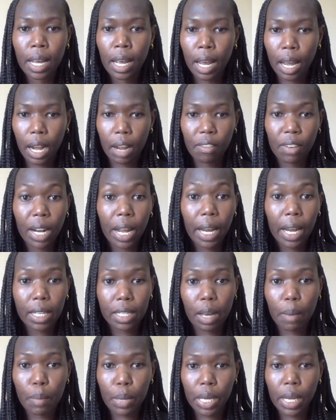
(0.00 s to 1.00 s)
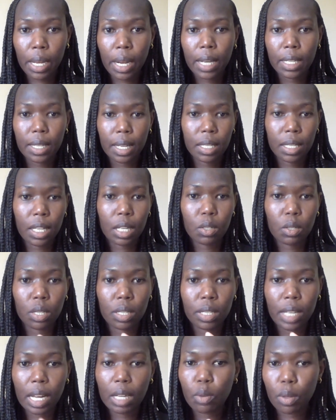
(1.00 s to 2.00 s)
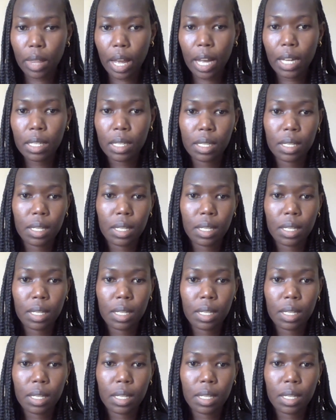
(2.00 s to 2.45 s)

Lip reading: And I feel like as a beginner, just start with that.